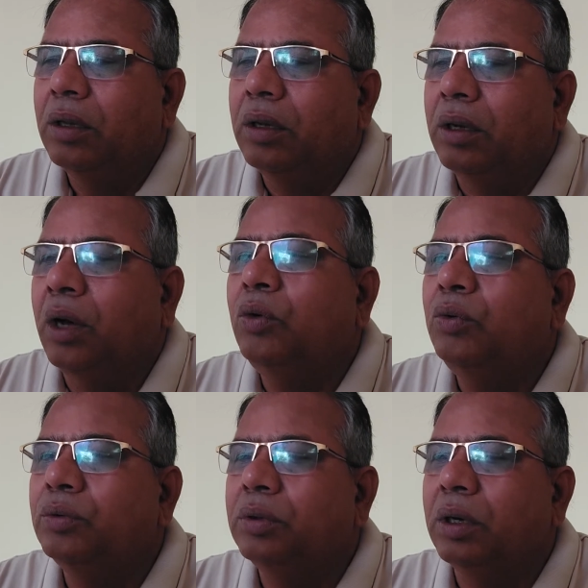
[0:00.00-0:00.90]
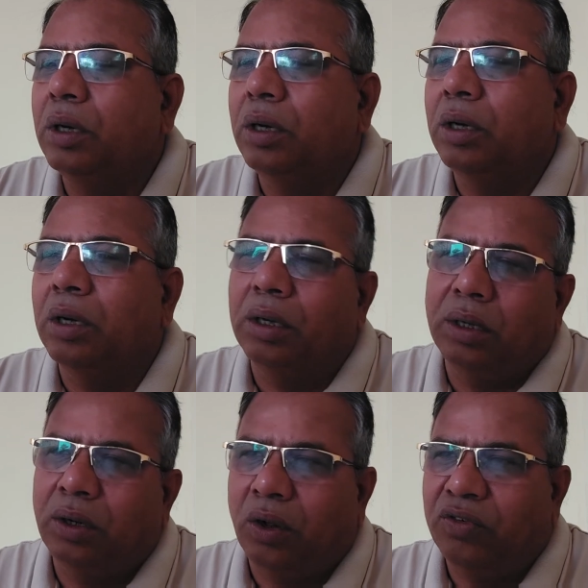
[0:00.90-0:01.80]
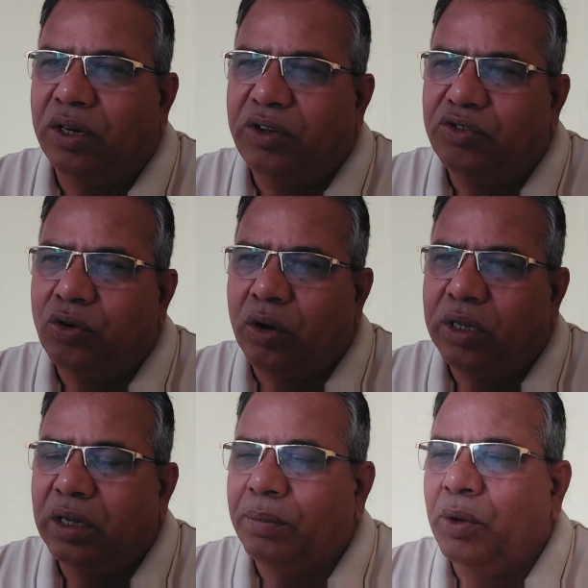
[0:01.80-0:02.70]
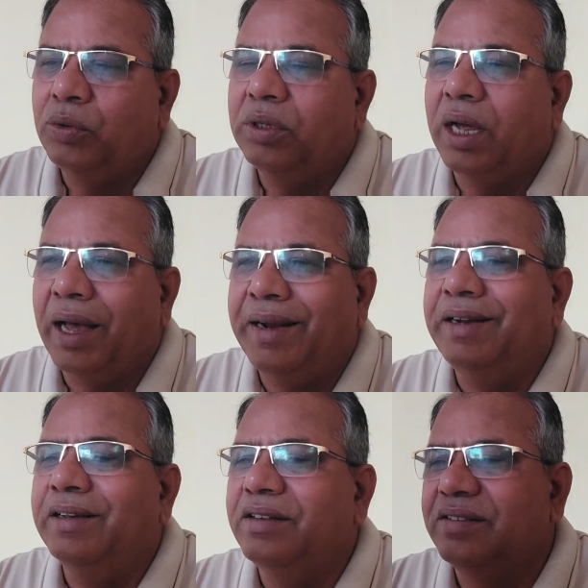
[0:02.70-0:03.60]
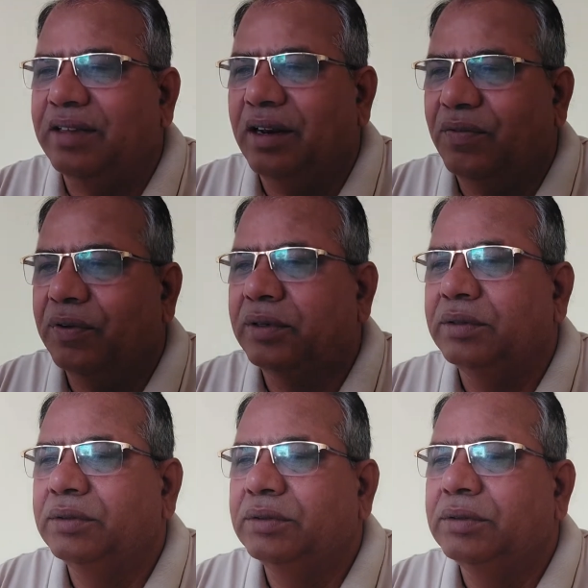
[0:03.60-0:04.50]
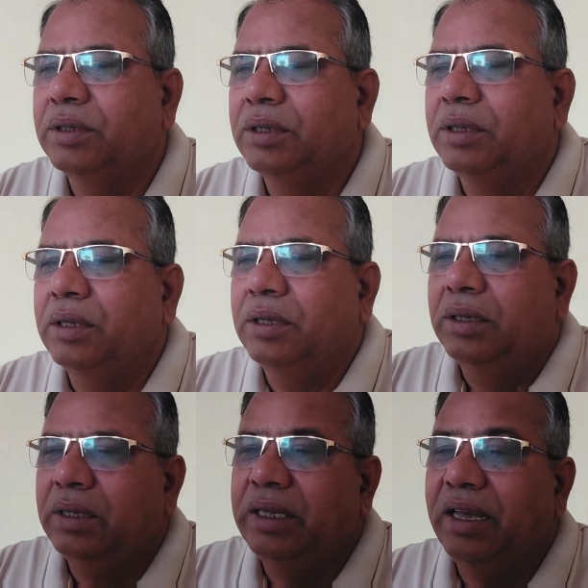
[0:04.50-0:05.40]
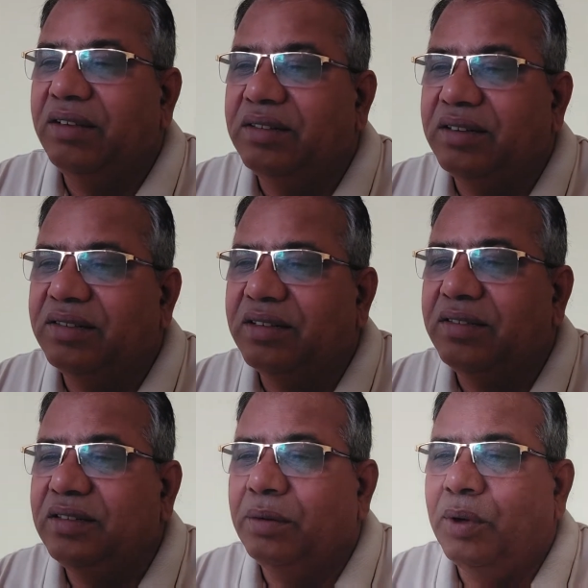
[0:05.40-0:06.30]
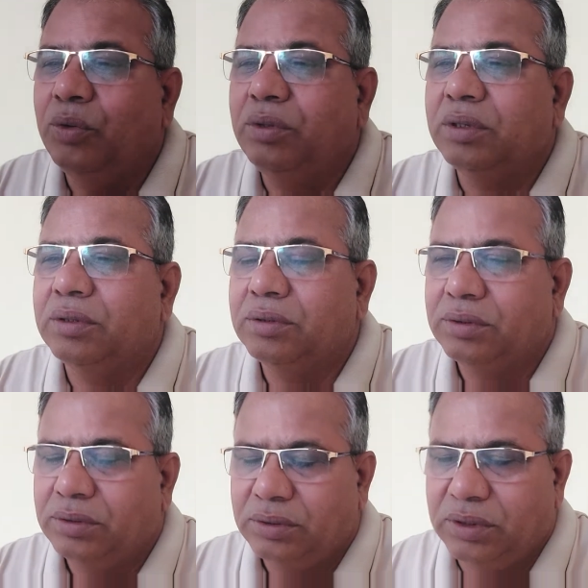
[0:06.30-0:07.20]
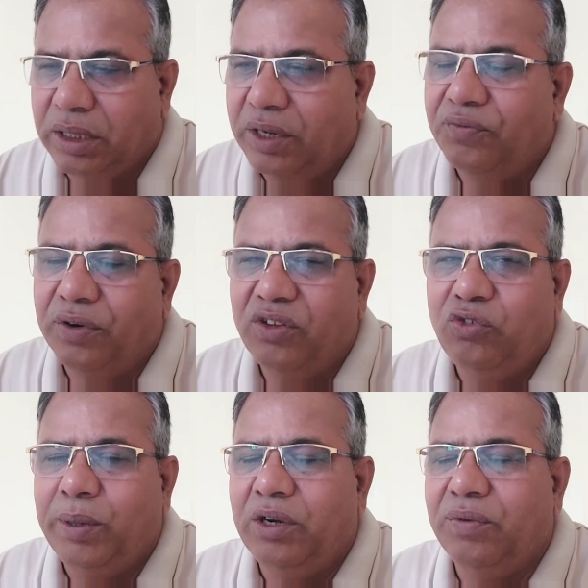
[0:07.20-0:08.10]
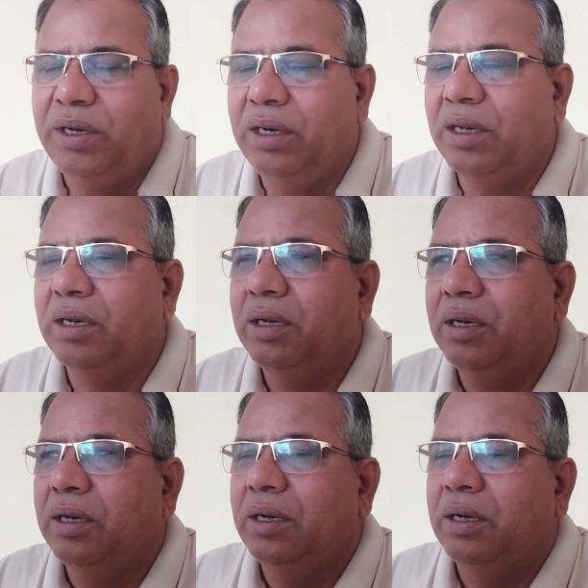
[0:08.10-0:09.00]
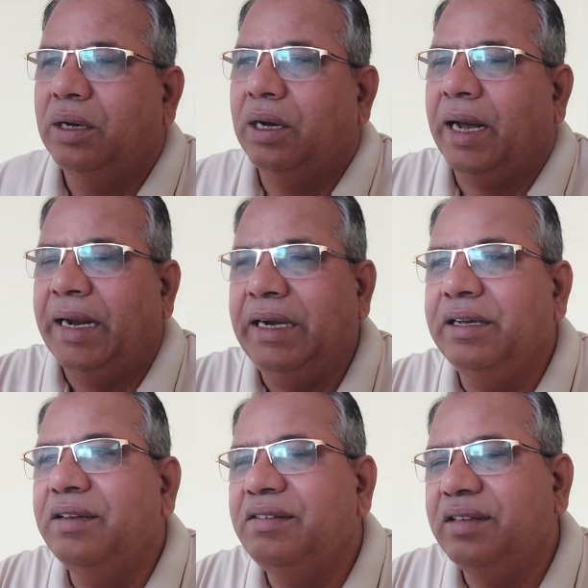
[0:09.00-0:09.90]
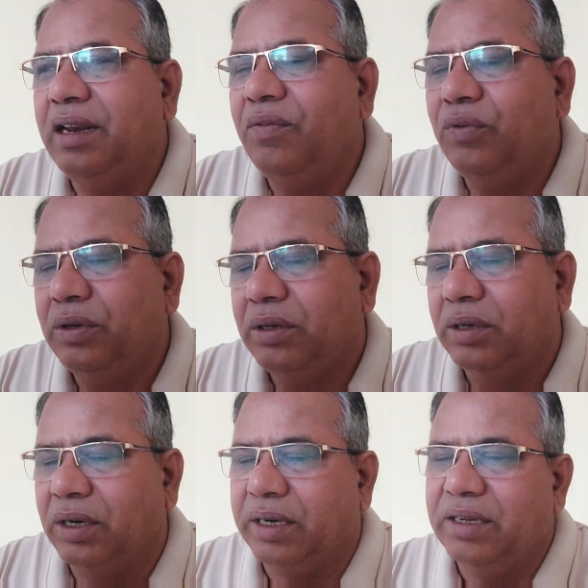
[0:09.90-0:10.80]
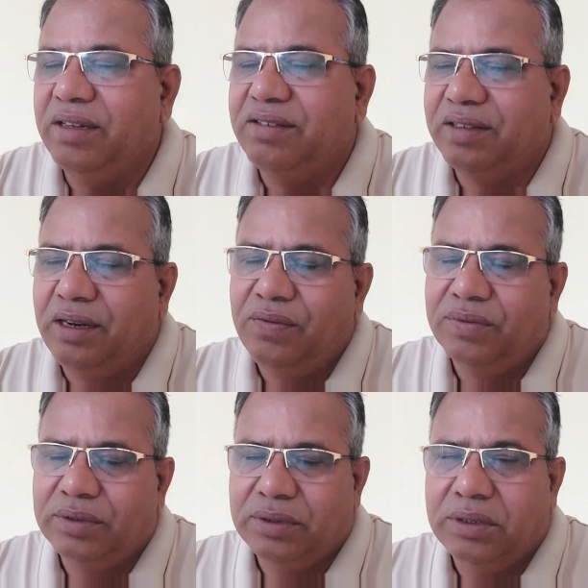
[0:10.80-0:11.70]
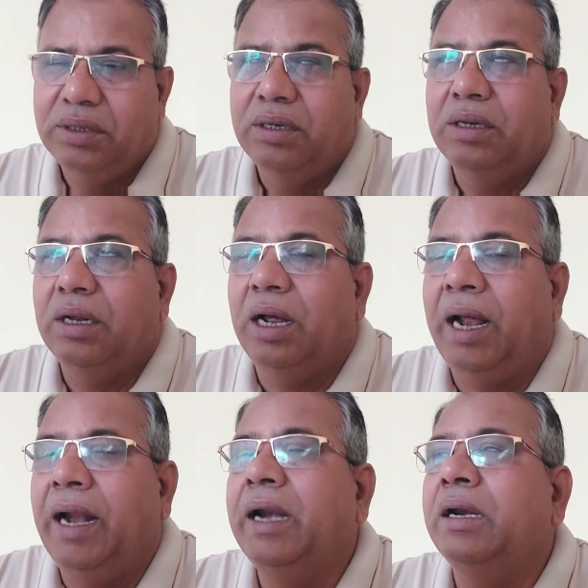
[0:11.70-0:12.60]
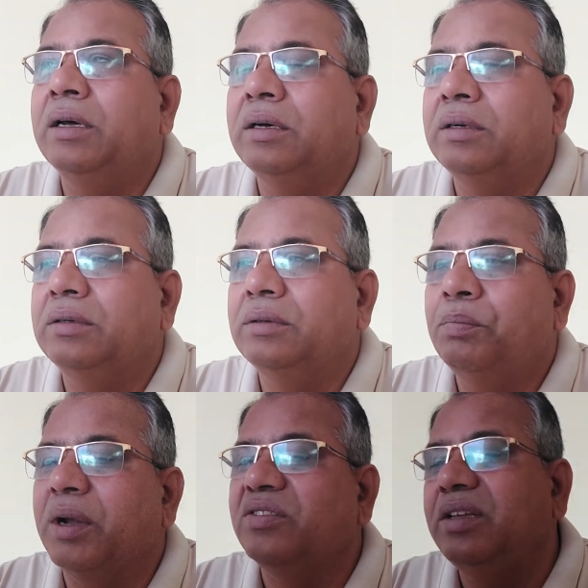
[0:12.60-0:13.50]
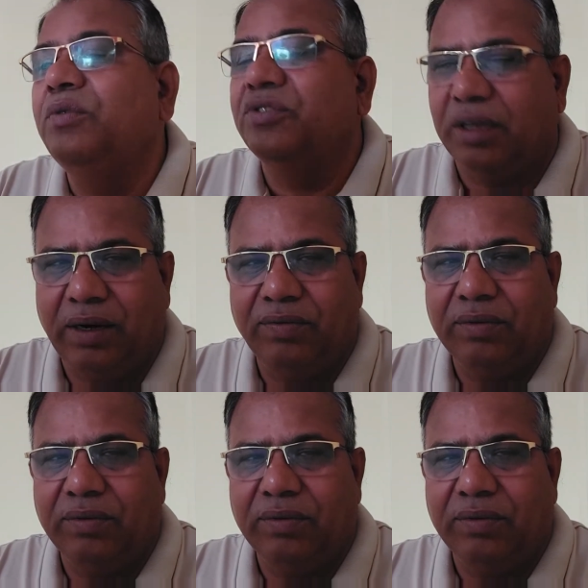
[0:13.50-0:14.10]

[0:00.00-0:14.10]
Now Roger is talking about the ideal self. He has discussed about the difference between ideal self, real self, and perceived self.